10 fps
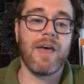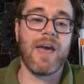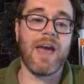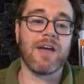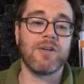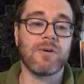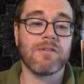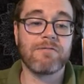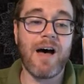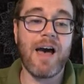And you can
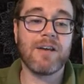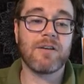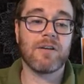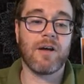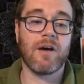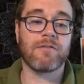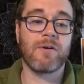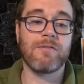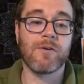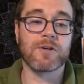find
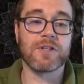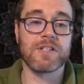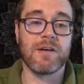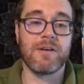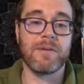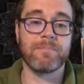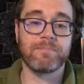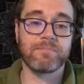free versions of it.